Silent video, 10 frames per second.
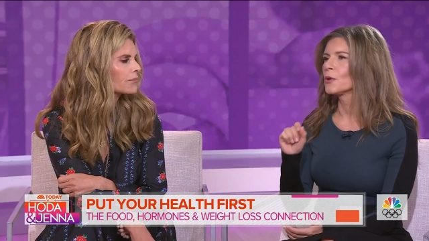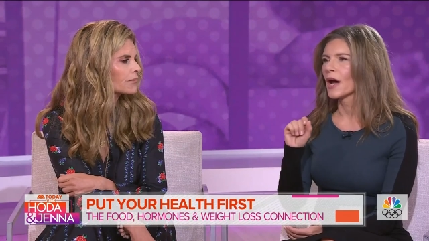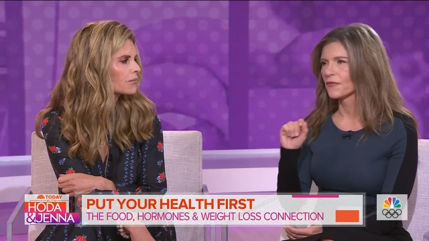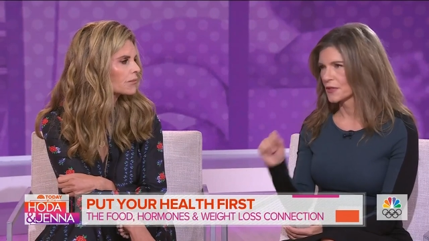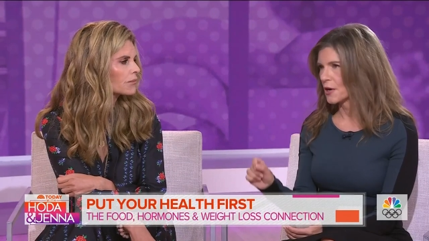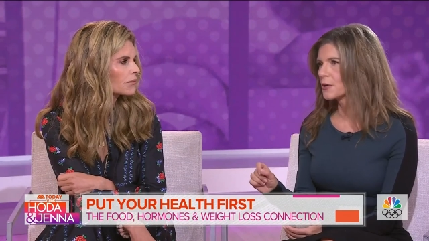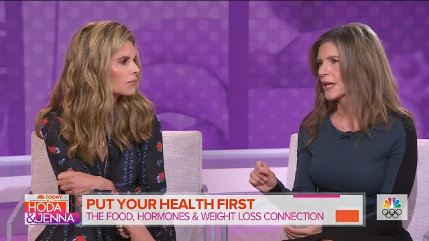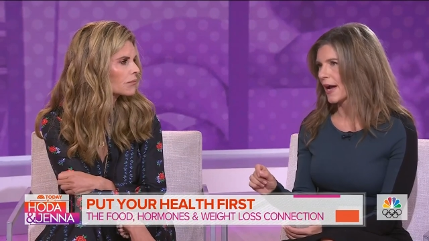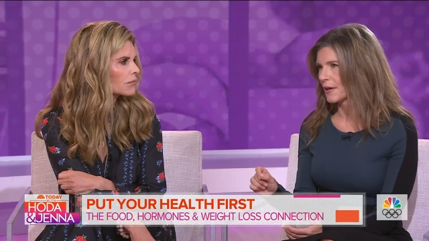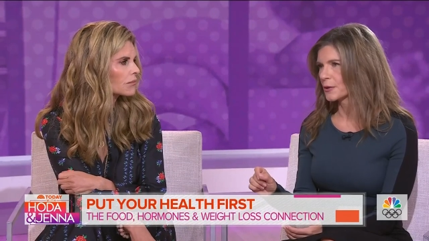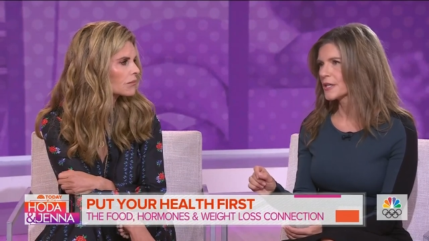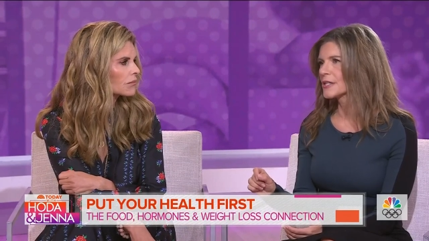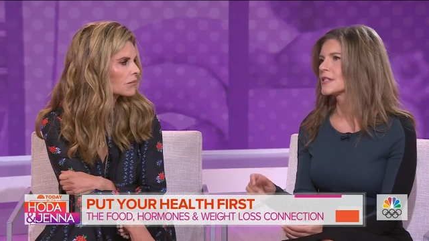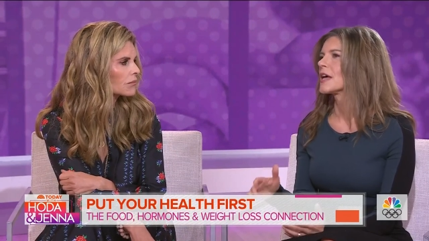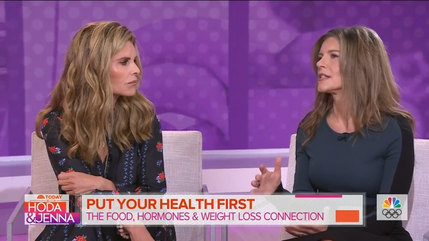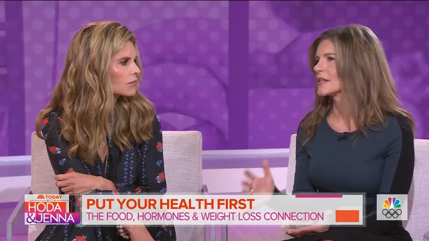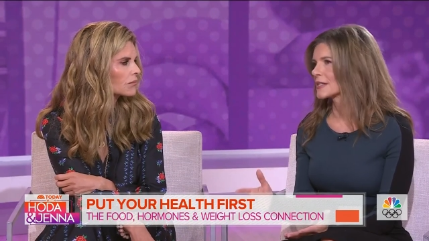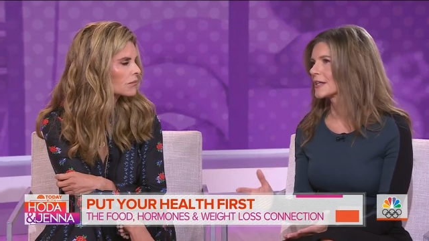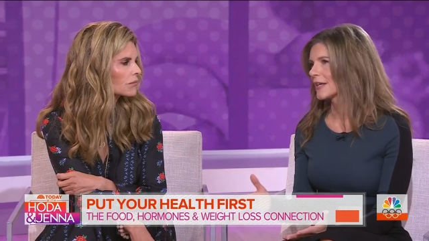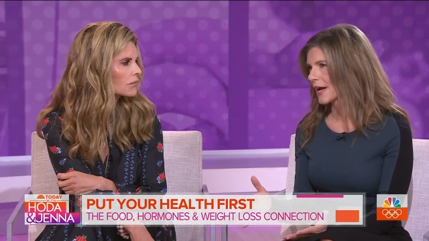Speaker 1: you have no calories, that
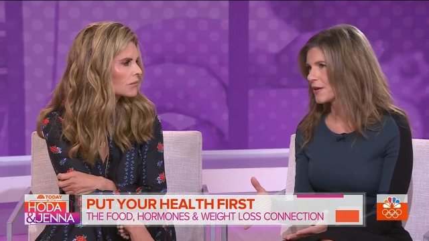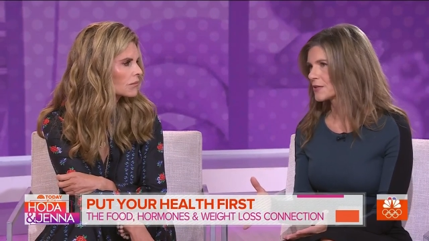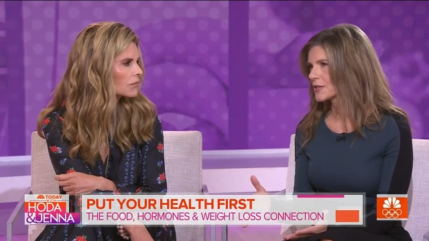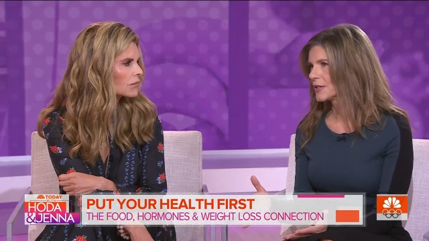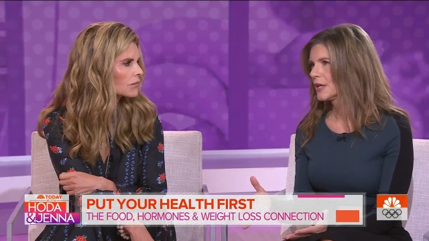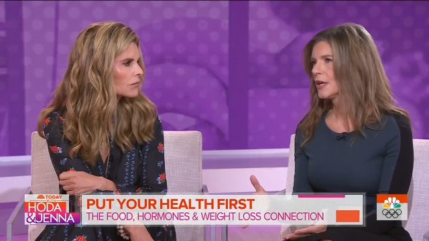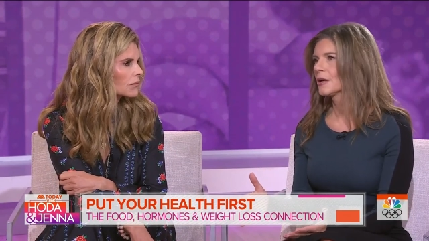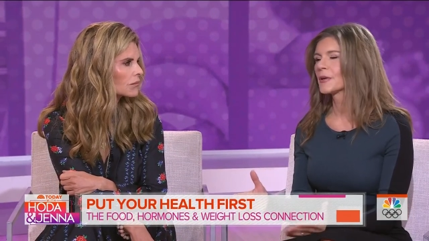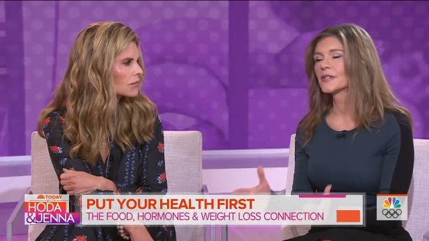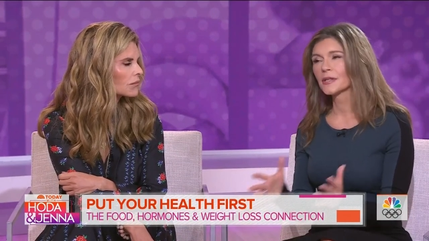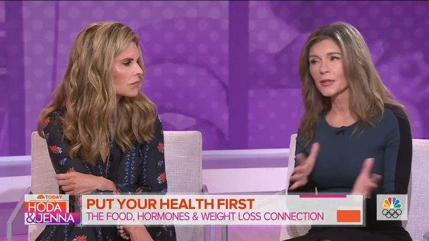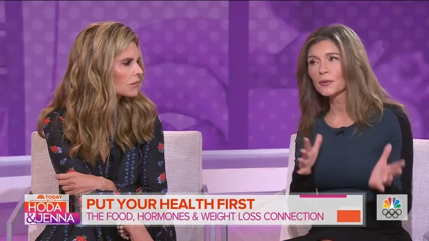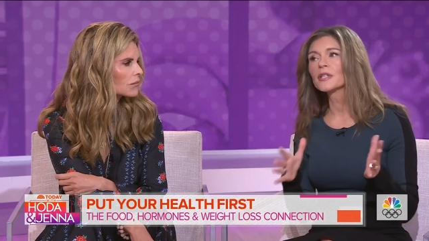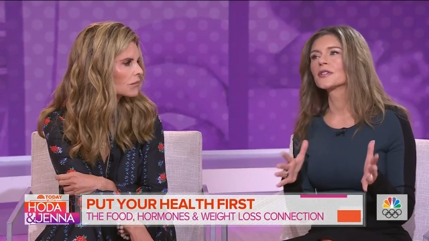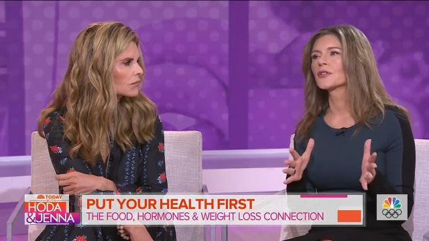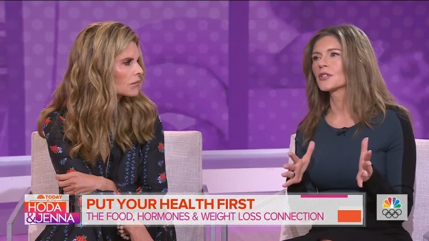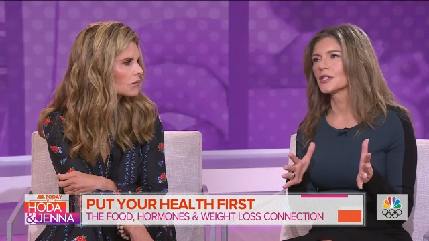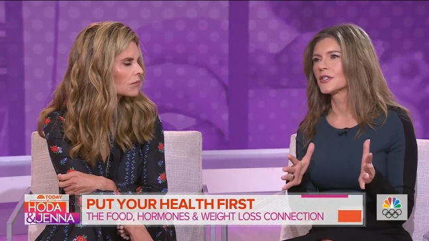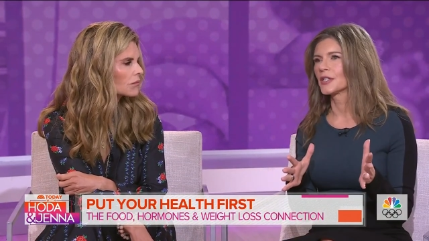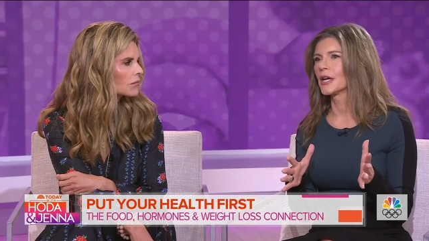doesn't count. But some of the
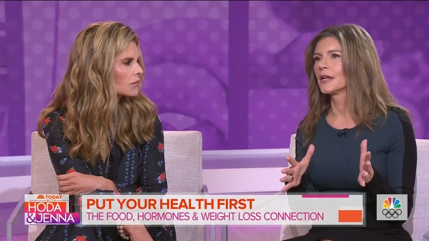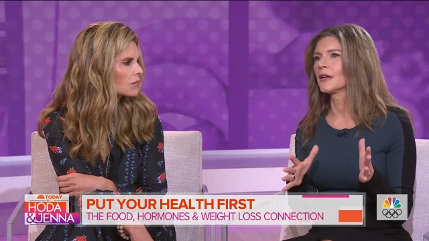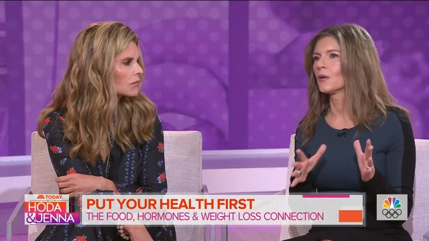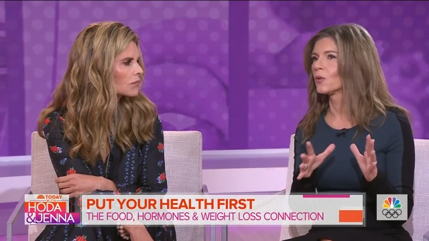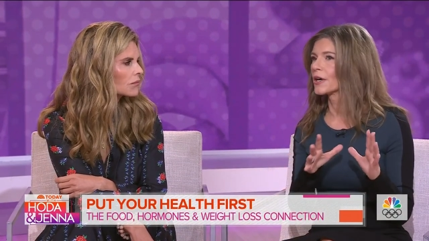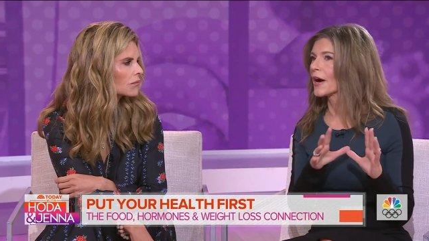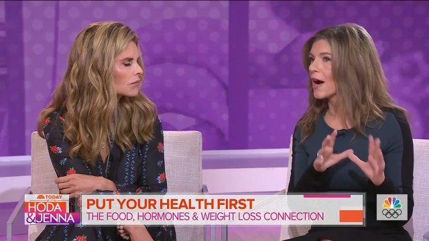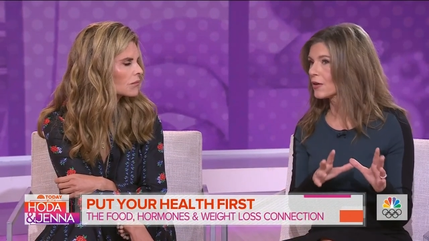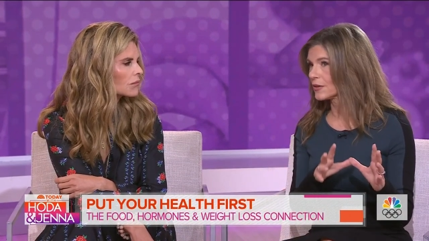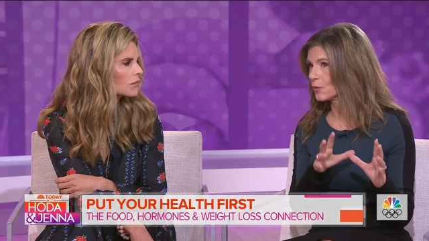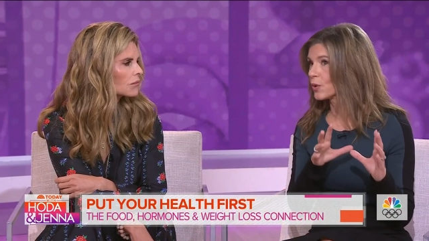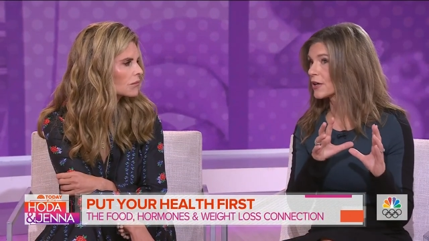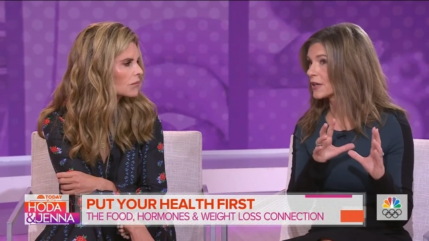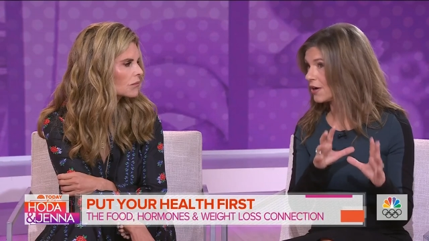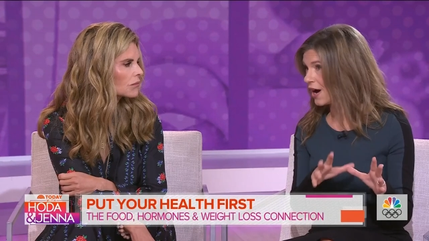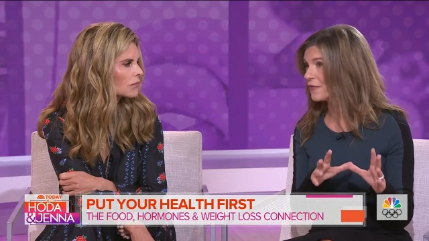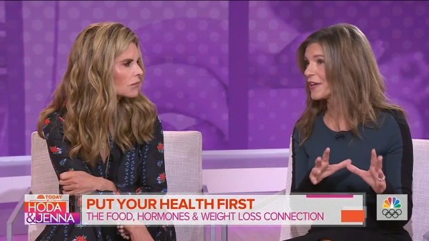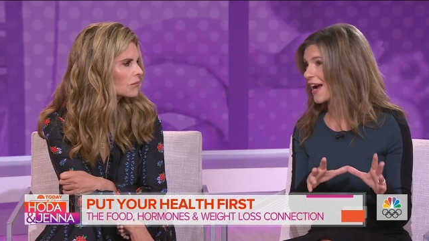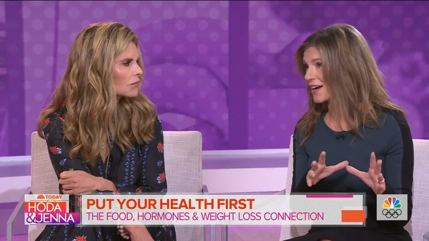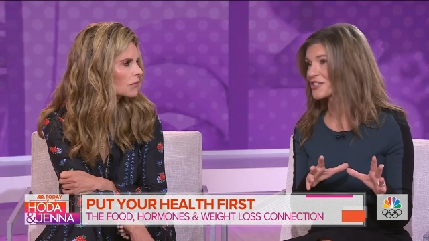research is done where out, where
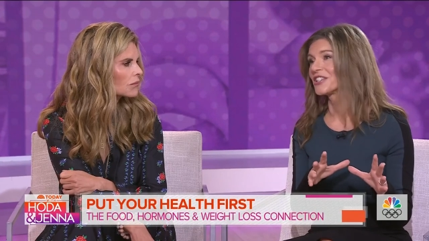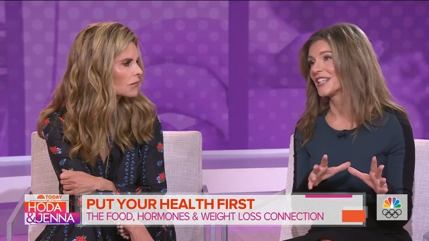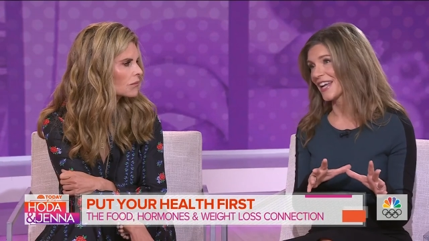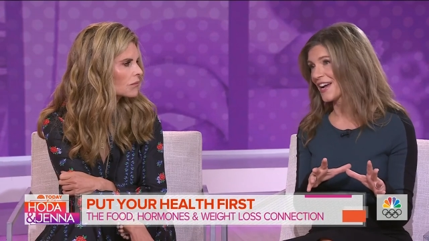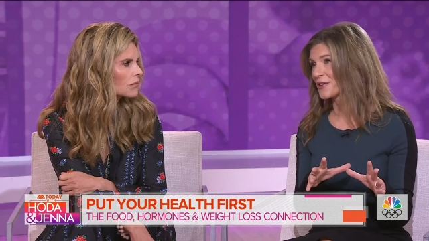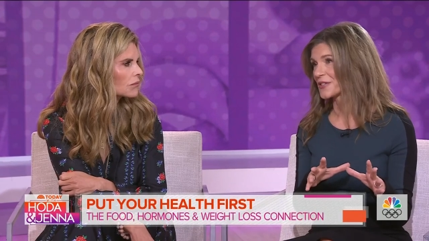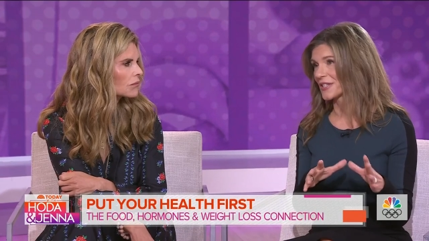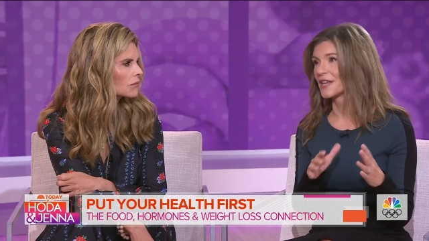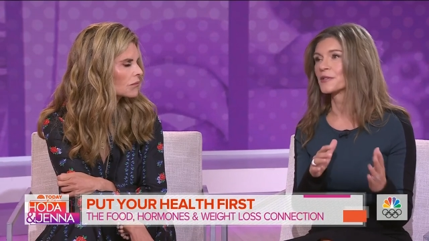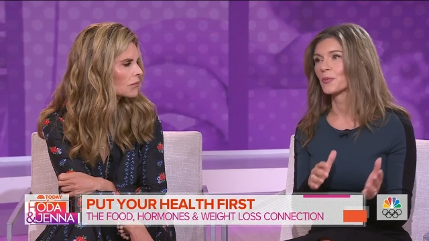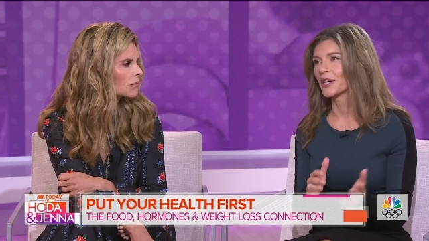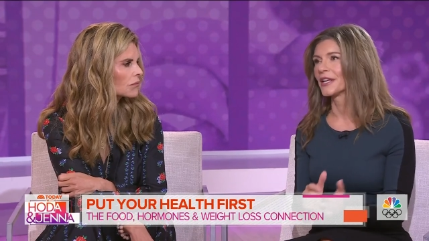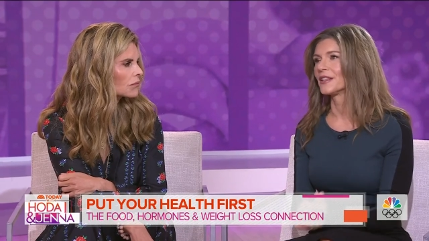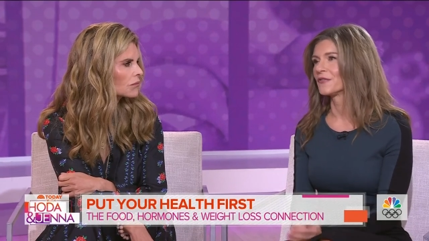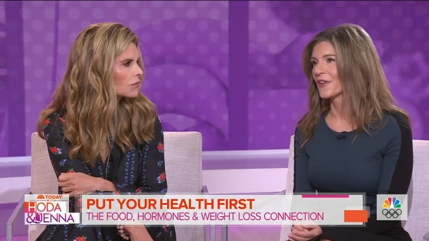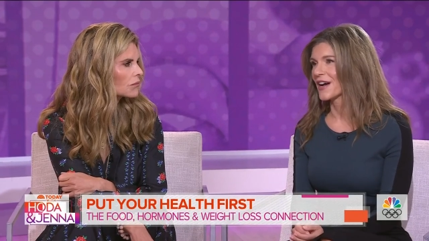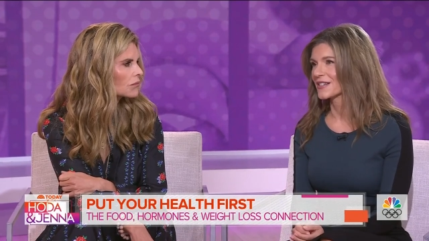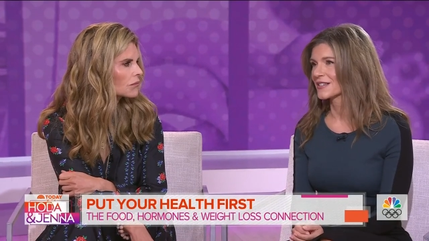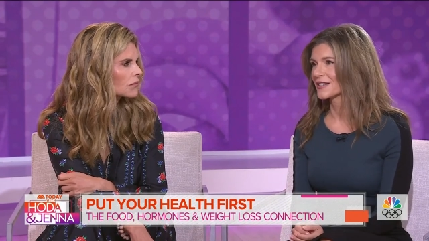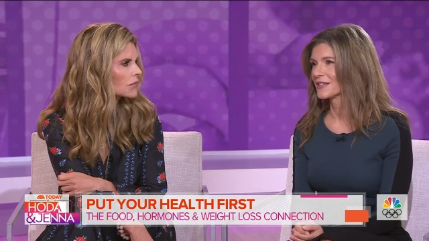coffee actually counts as breaking the
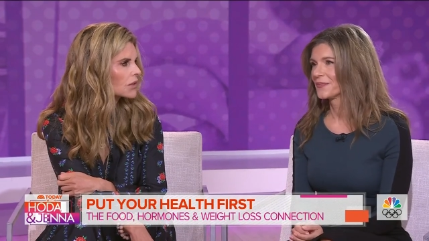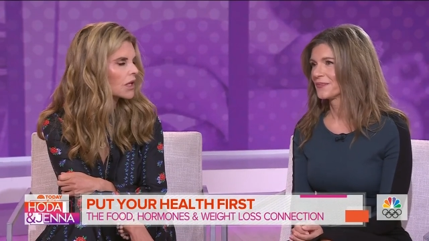fast. Oh, oh